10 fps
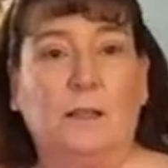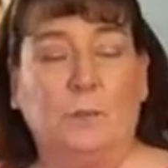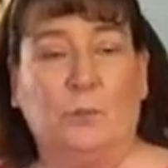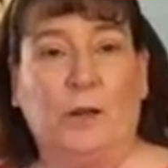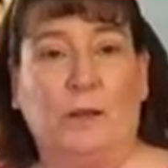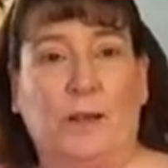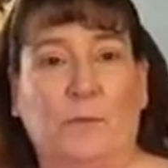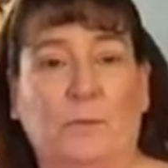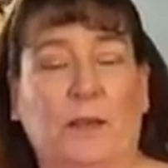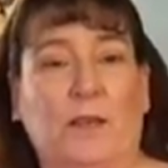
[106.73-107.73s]
it to
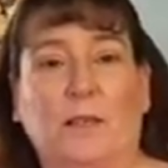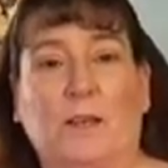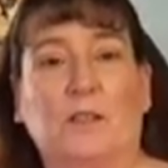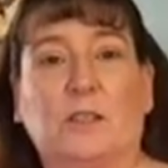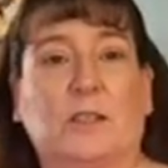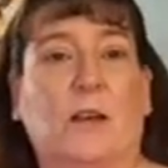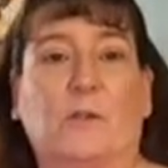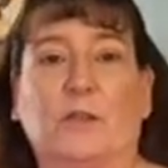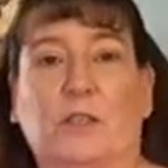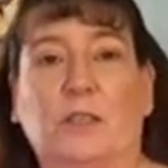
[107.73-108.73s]
Brenda because I just love
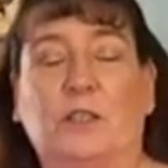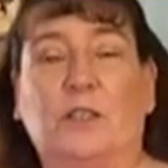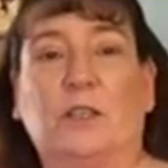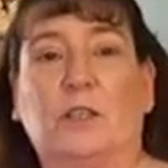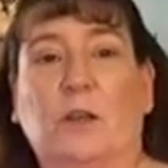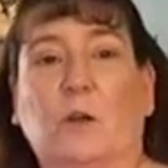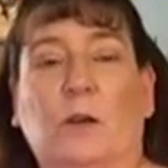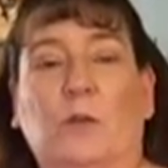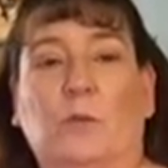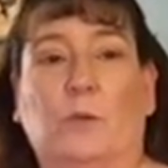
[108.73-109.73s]
her. She's just so
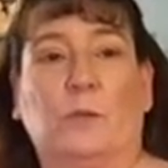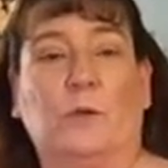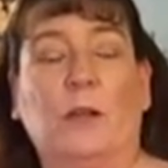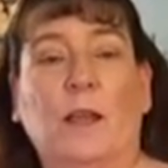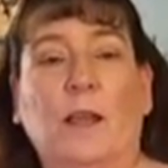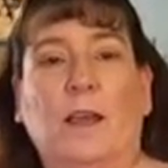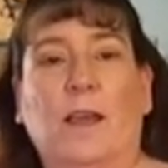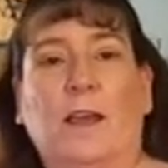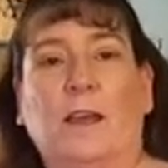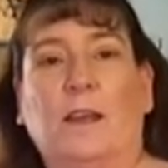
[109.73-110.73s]
adorable,
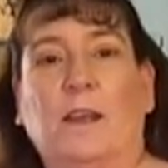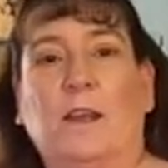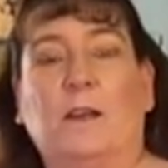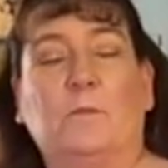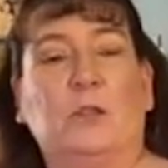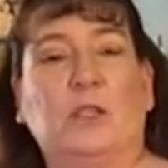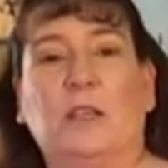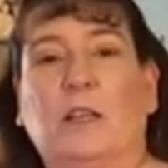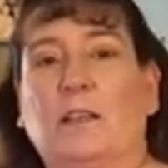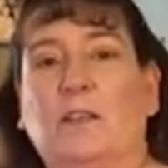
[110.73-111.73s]
and she
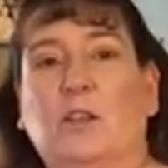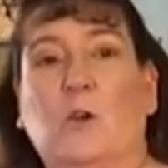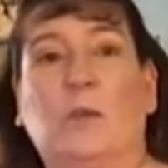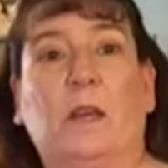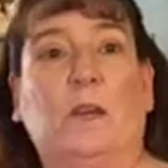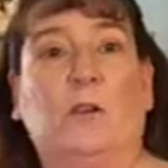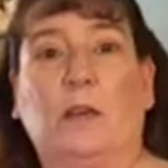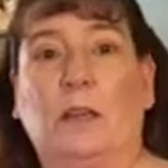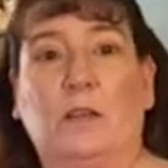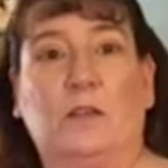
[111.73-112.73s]
does so many
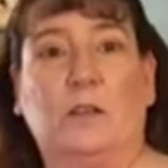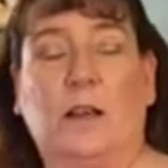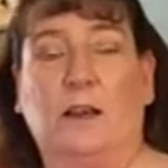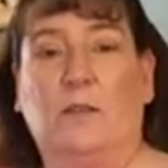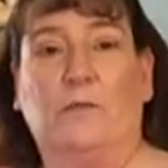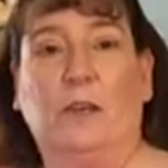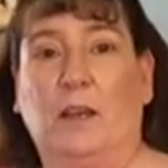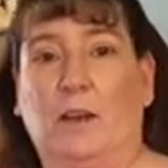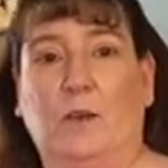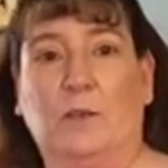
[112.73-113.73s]
cooking
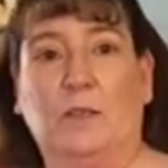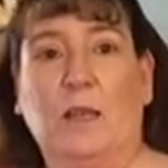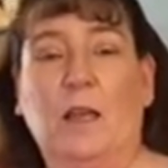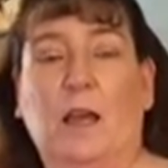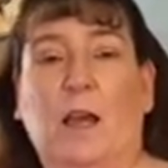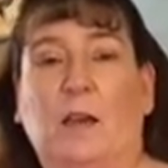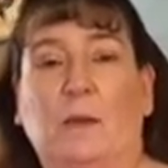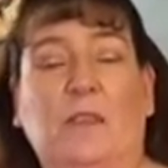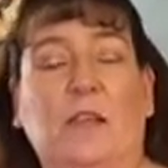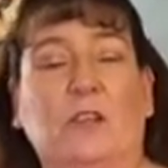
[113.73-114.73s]
videos.
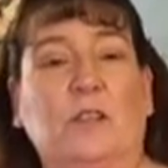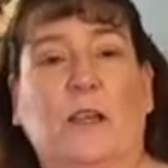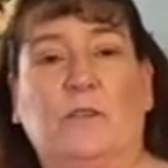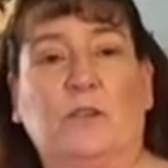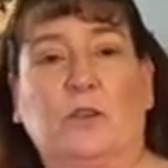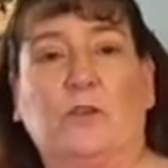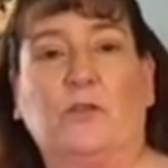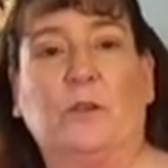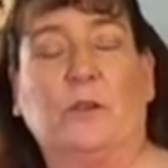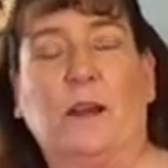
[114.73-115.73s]
I think she's having
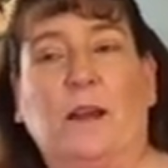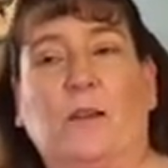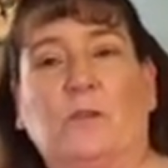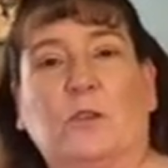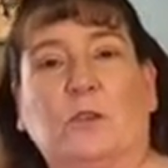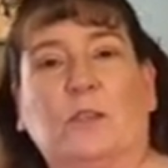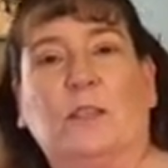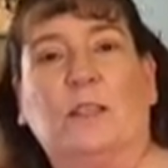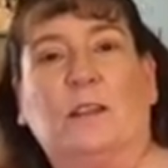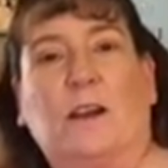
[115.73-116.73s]
surgery right now, so
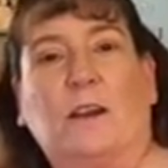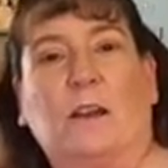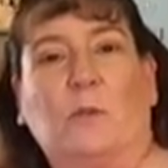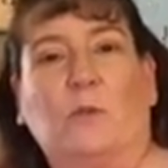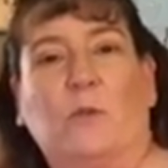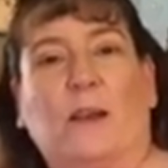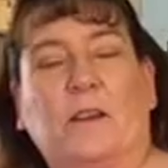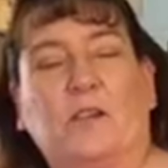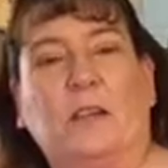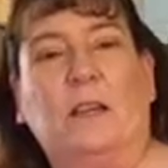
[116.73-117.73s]
she's got a couple
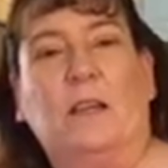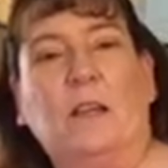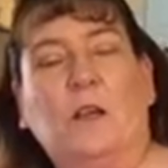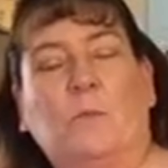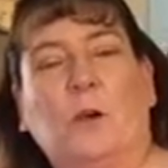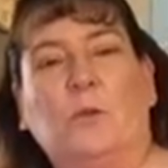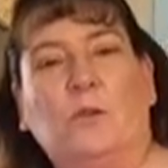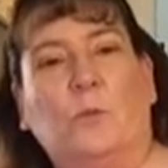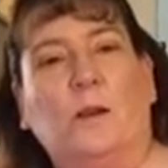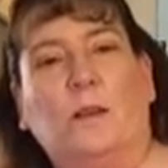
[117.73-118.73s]
that she
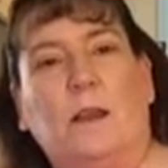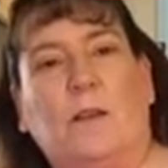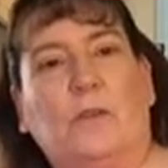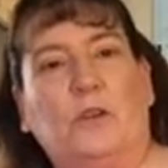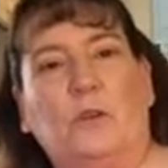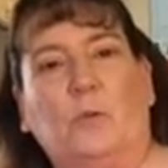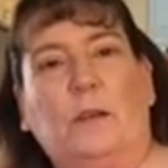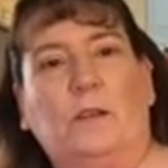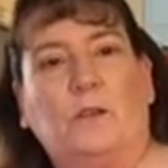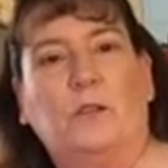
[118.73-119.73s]
posts one every 2
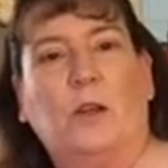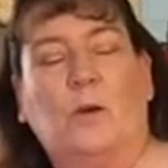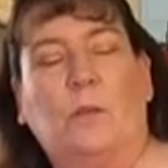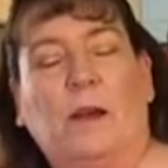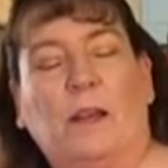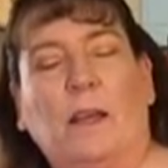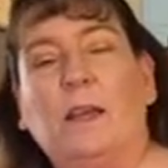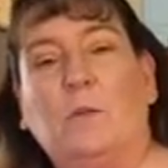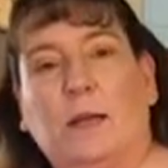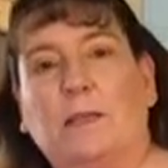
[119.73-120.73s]
weeks or so. But
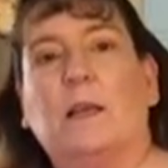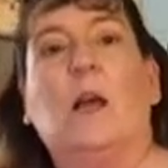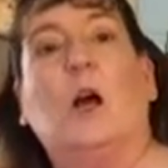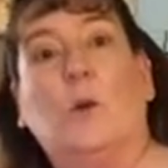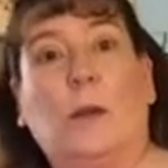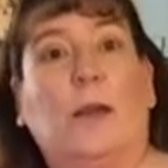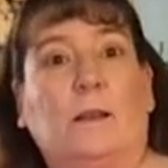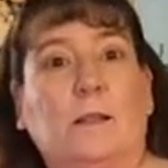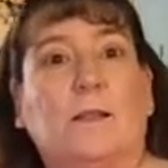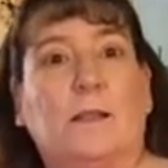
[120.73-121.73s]
anyways, okay,
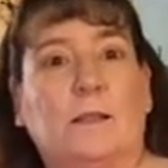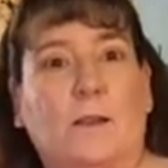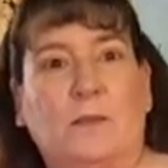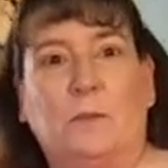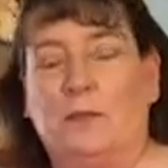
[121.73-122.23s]
let's get down to